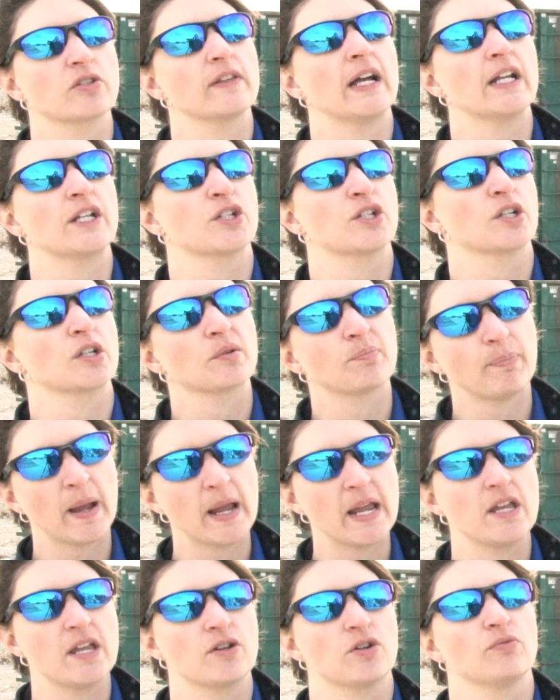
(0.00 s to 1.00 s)
So that's your
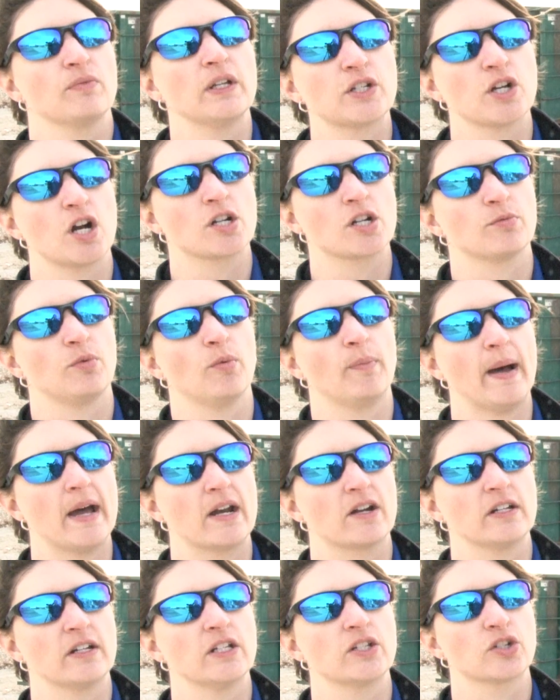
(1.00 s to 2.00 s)
paint, your rechargeable
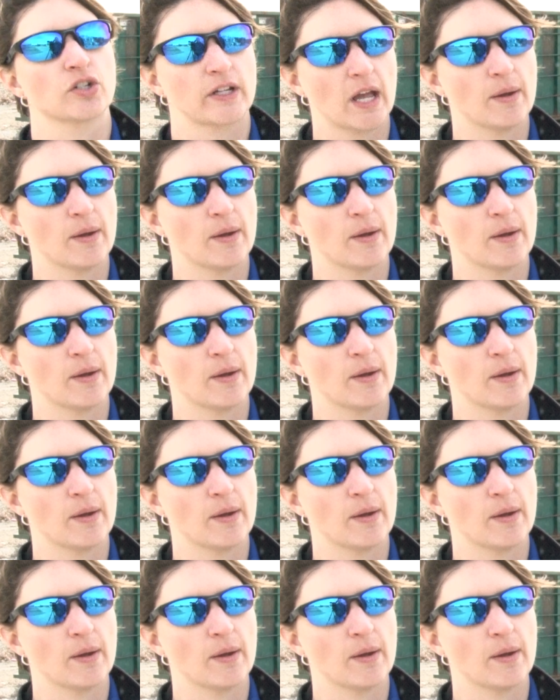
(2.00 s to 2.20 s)
batteries, your